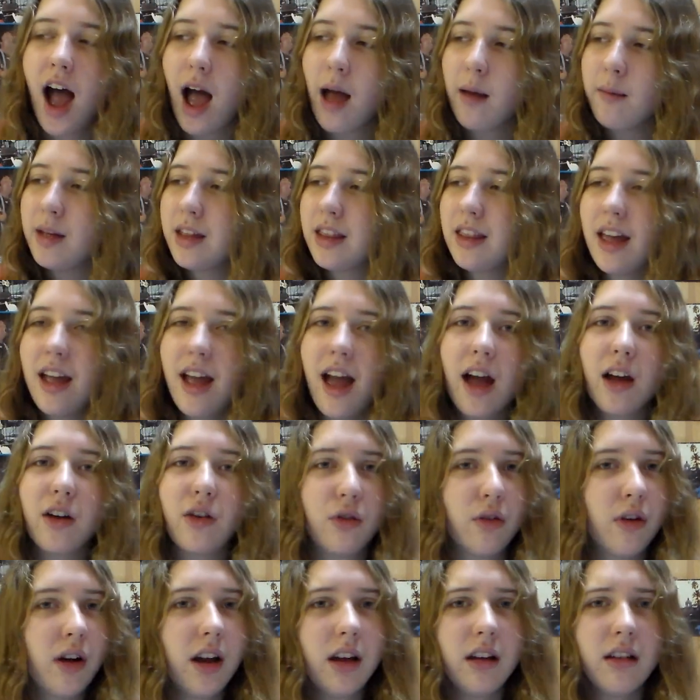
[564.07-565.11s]
I mean, they
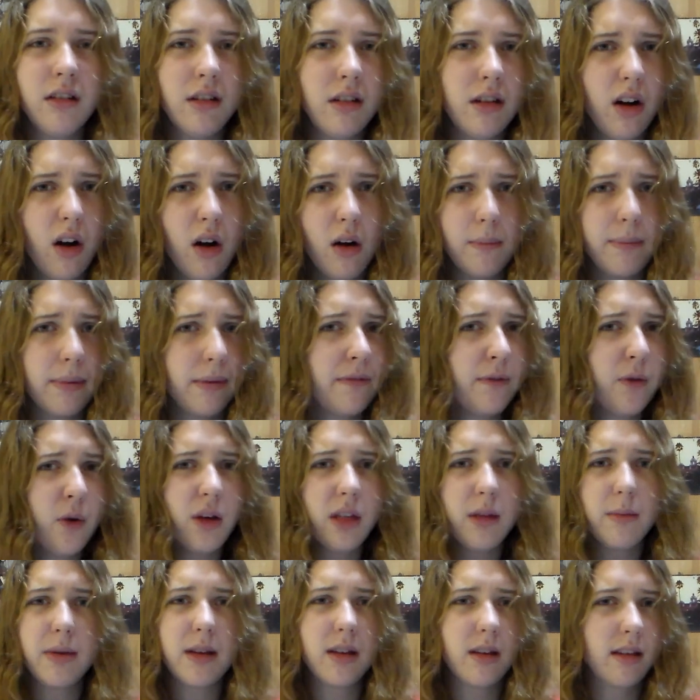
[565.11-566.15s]
had great,
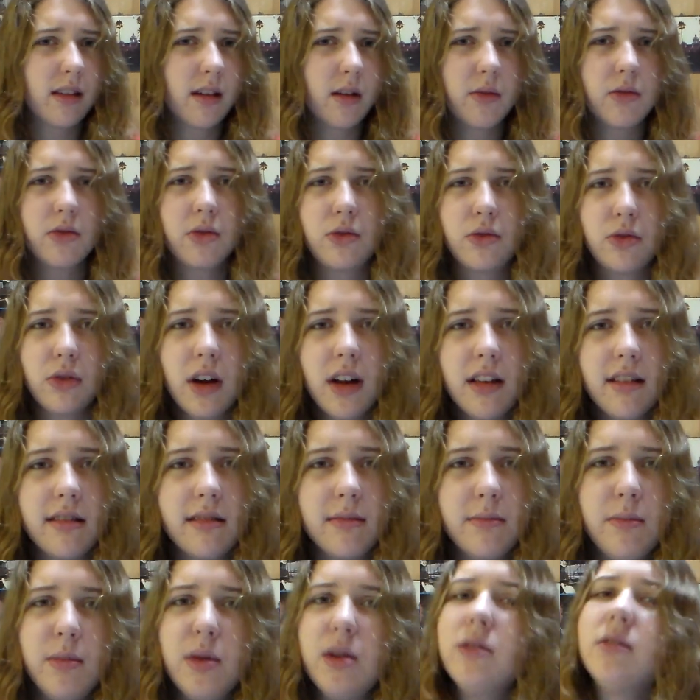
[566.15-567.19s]
before the Beatles, there was great
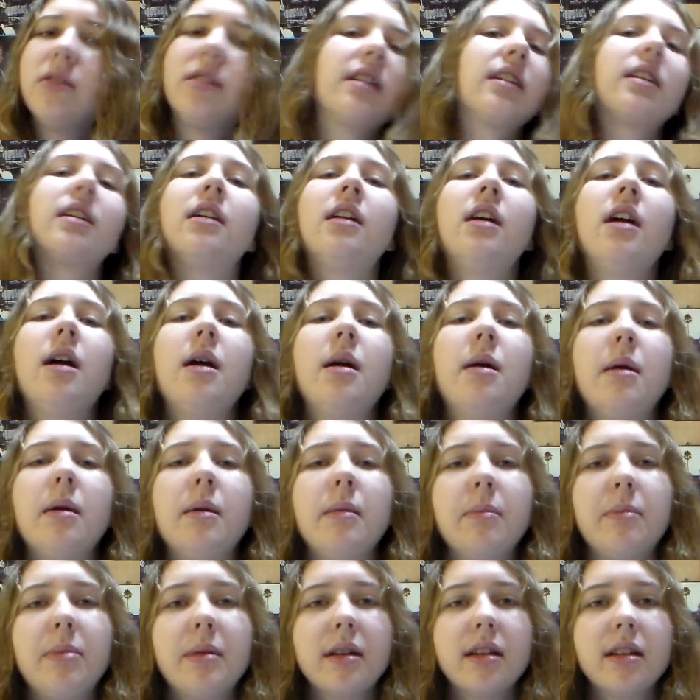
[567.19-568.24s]
music,
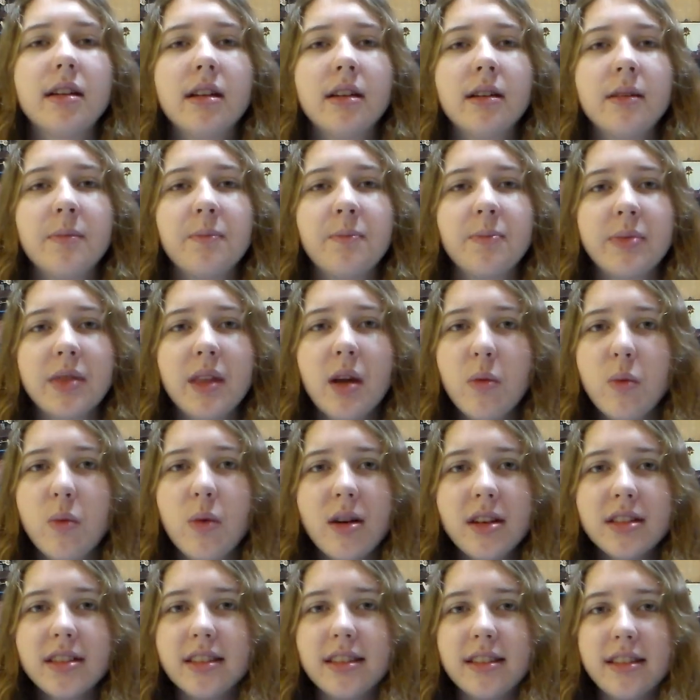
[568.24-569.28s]
but there
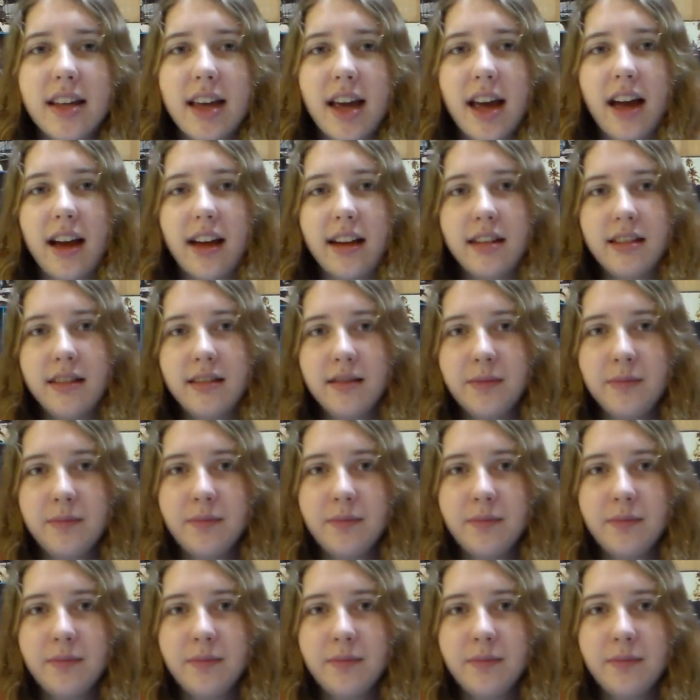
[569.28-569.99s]
wasn't that